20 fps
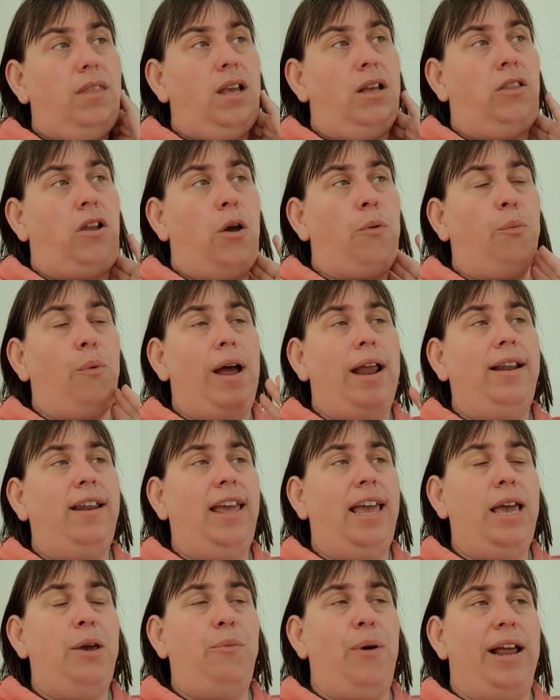like when
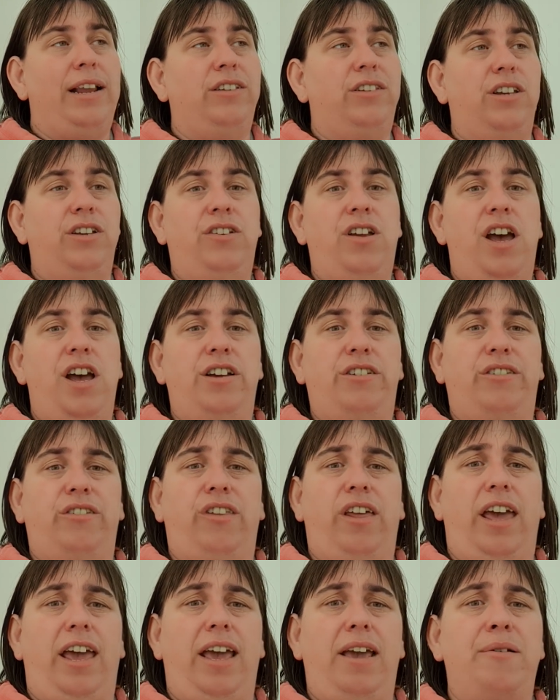he went to
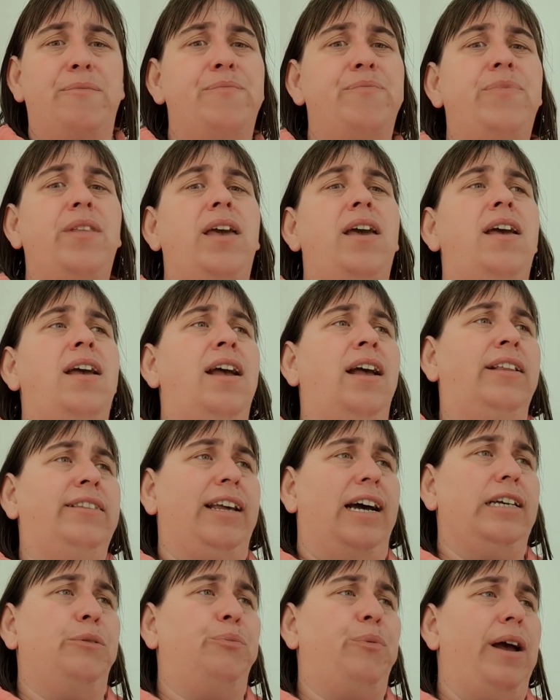nursery,
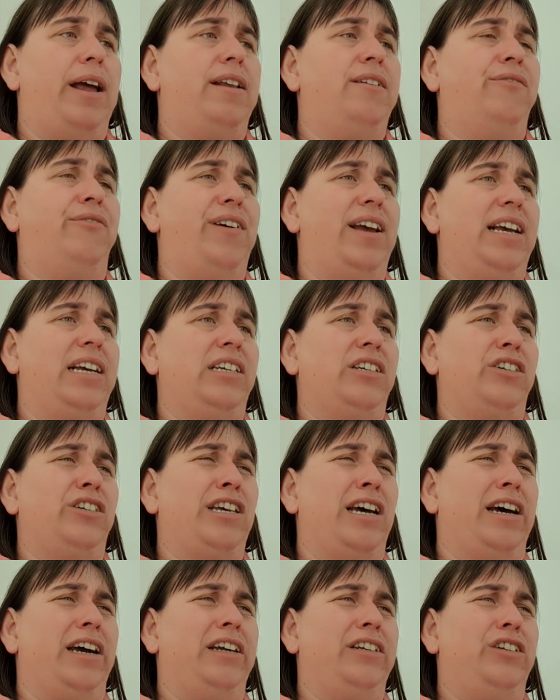that's when things
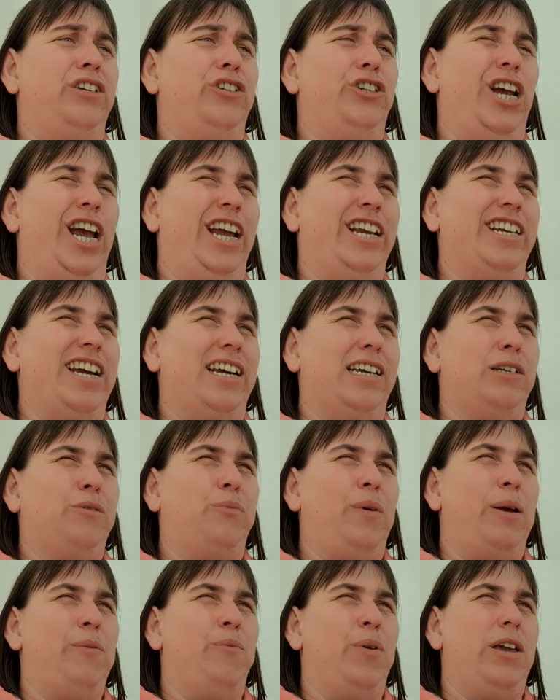started to change.
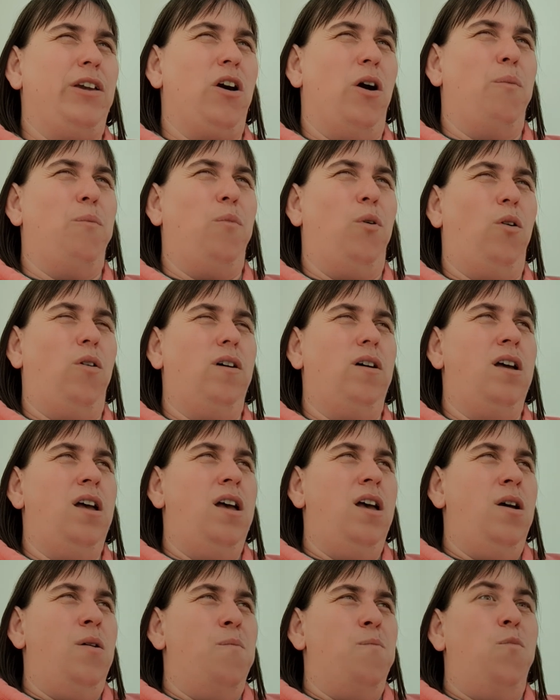That's when we got more
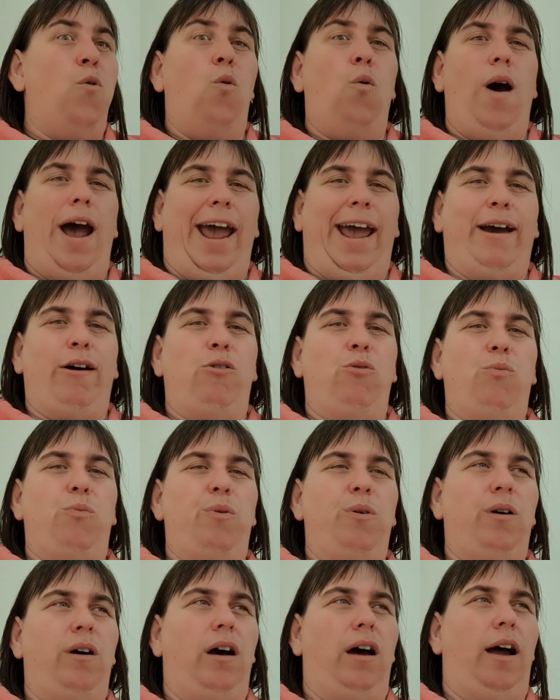more help
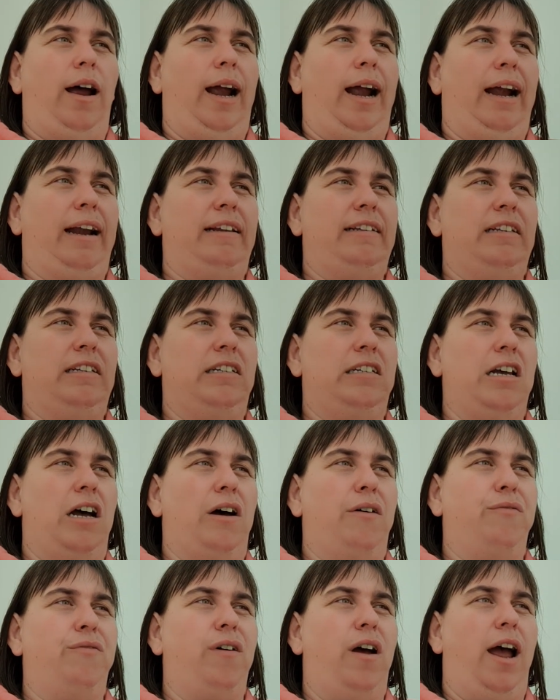and
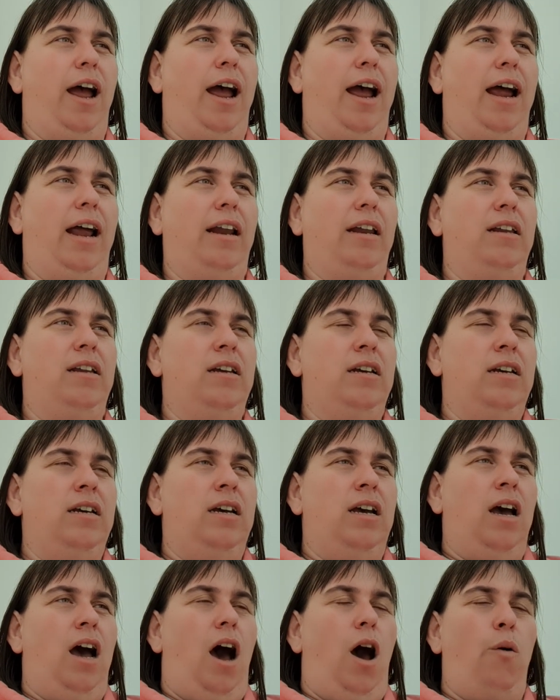stuff, and
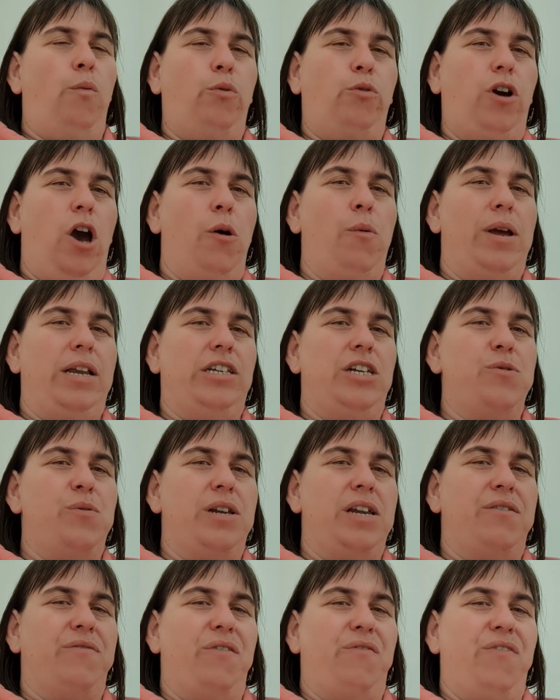I will go into
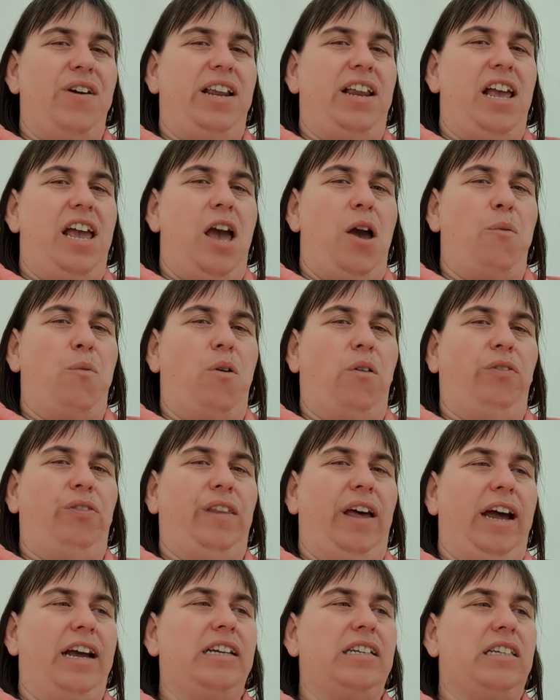another video on
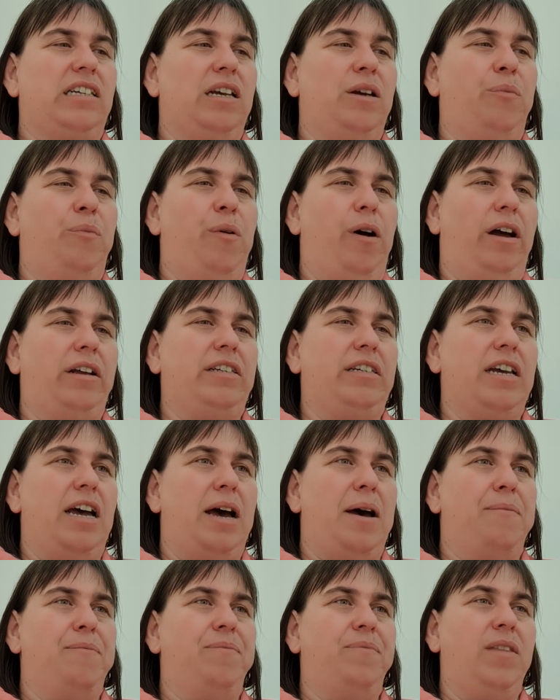that. But
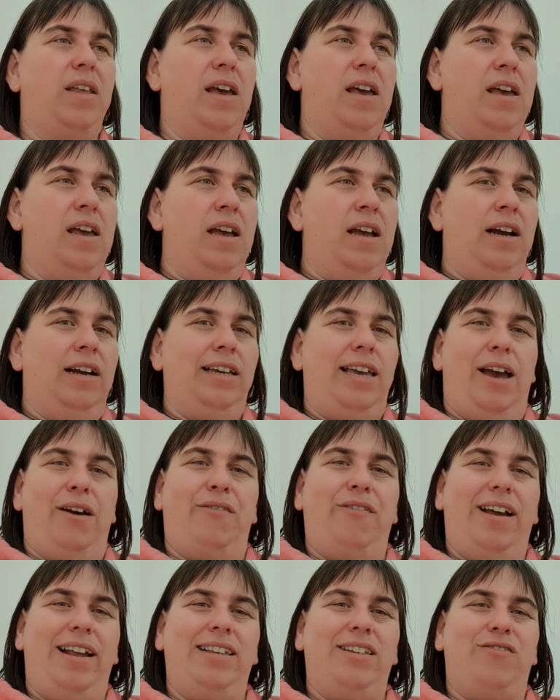um yeah,
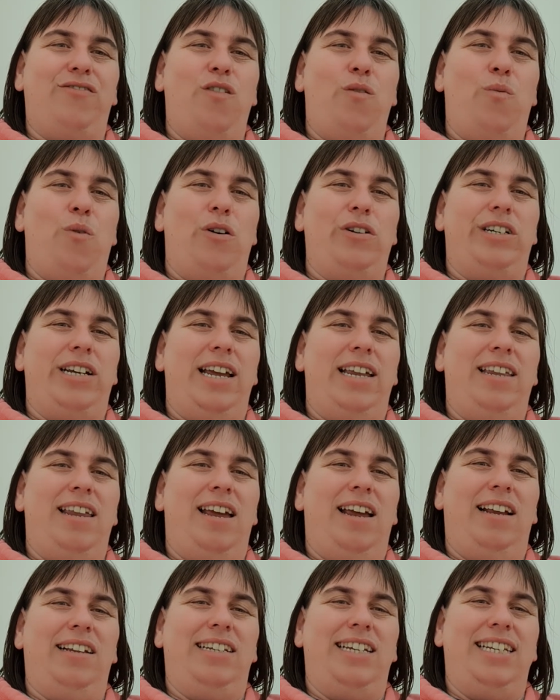thanks for
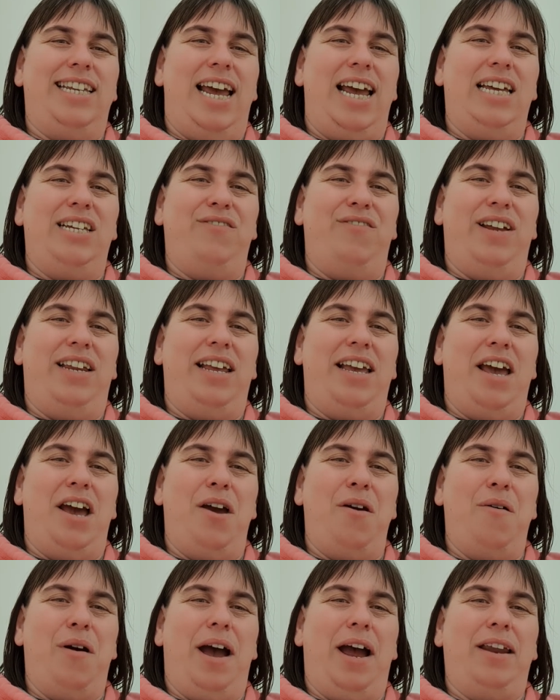watching today's
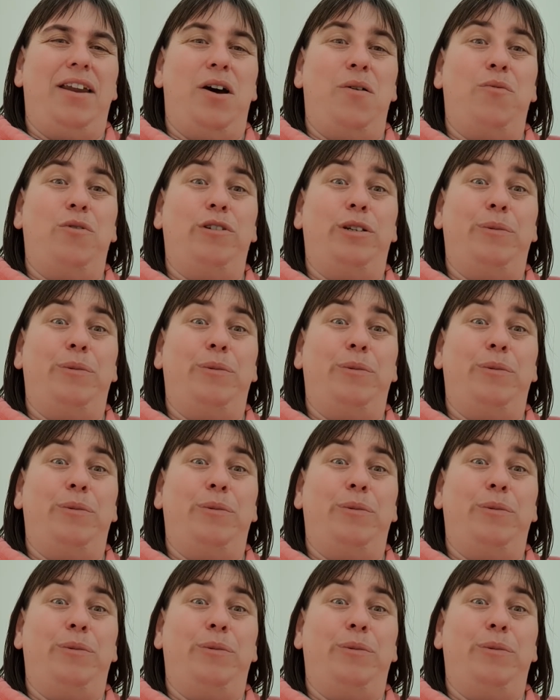video, and I will